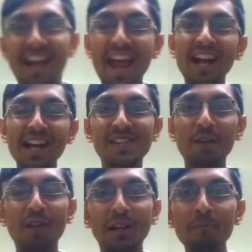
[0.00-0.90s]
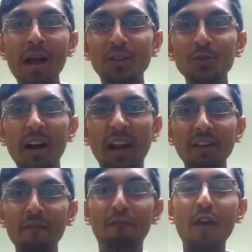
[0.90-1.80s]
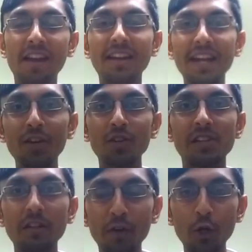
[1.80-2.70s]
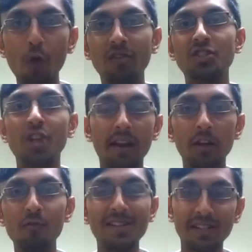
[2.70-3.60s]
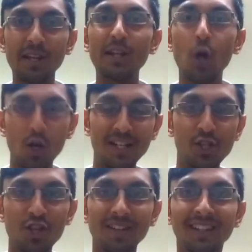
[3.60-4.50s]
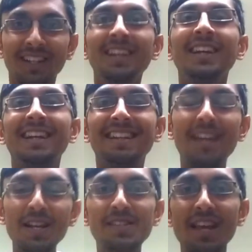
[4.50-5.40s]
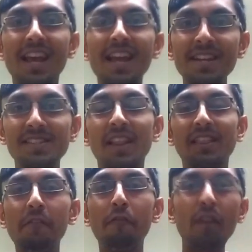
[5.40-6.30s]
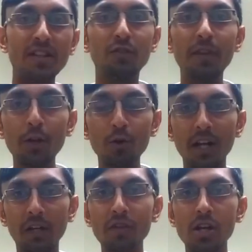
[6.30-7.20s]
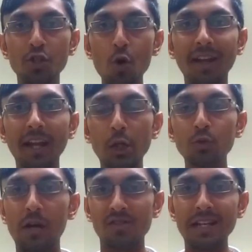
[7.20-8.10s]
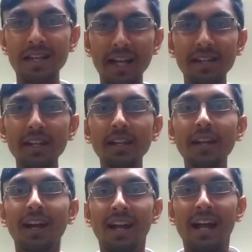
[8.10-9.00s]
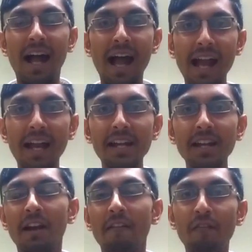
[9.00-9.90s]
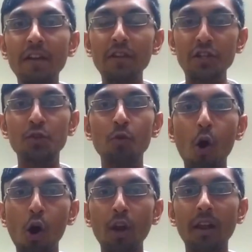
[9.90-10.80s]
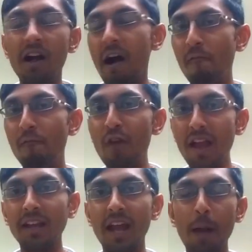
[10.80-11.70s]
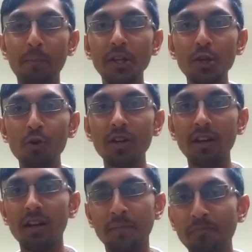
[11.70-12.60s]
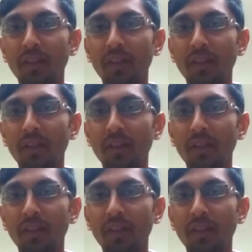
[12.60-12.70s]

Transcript: Hey guys, and welcome back to another very interesting video of our channel Versatile Knowledge. This is the first video that we are shooting in two thousand nineteen, and we wish you all a very happy new year.